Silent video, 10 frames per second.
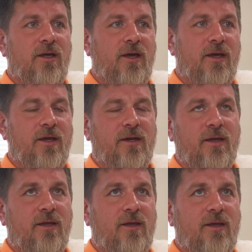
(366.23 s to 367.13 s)
And
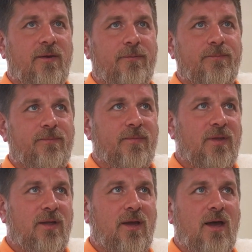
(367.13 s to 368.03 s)

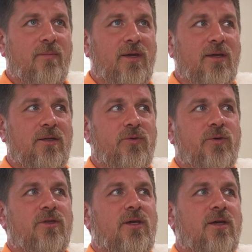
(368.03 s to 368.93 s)
I mean, you
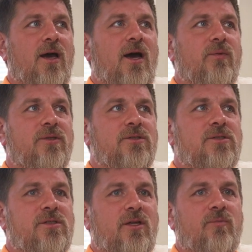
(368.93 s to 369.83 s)
would think I was
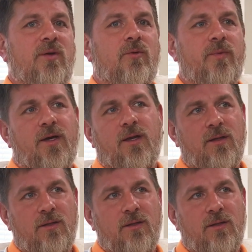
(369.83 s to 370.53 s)
selling people mud.